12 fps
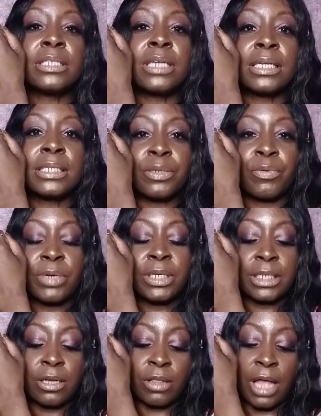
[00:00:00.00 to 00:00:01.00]
does
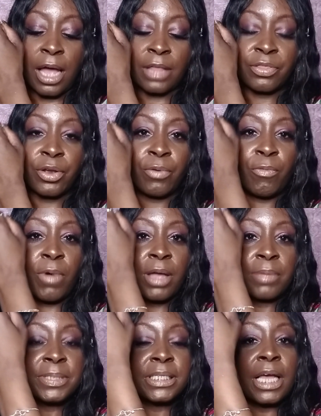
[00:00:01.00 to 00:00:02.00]
retail on their
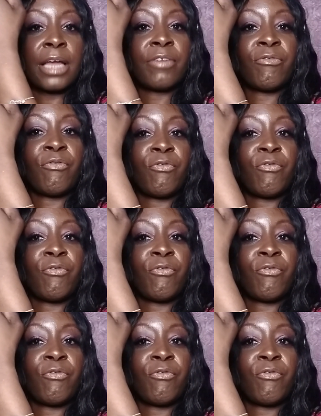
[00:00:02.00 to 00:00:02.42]
website